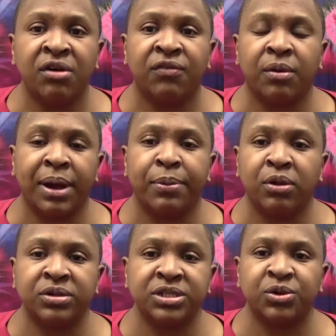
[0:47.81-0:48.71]
for
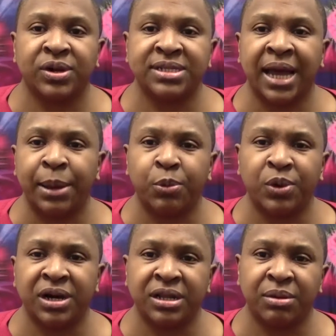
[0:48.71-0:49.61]
bipolar disorder type
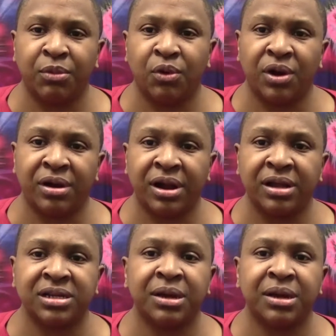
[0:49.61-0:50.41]
1, the more